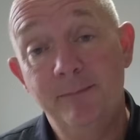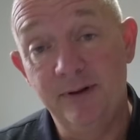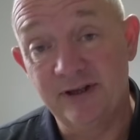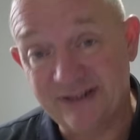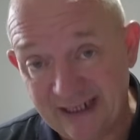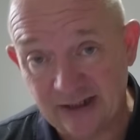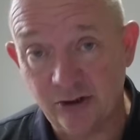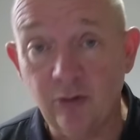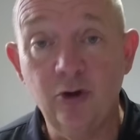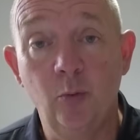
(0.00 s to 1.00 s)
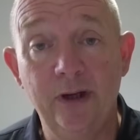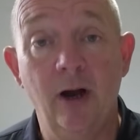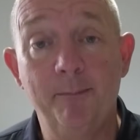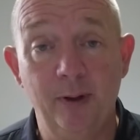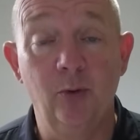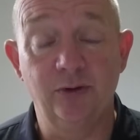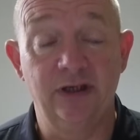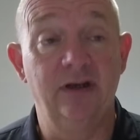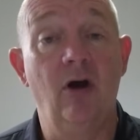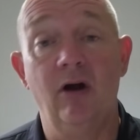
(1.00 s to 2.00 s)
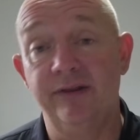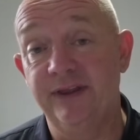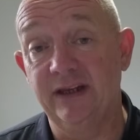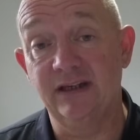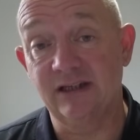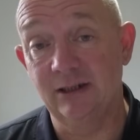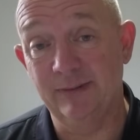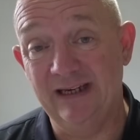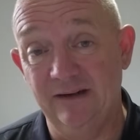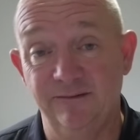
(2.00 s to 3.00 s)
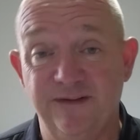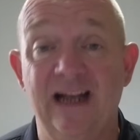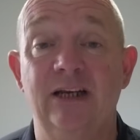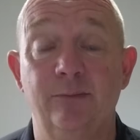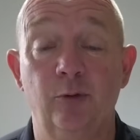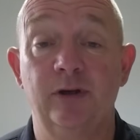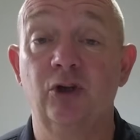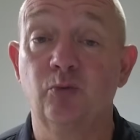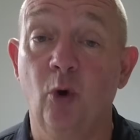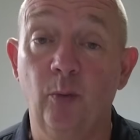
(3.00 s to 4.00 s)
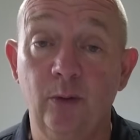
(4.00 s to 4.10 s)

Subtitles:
But the TikTok that we are building, I think it's going to be invaluable because what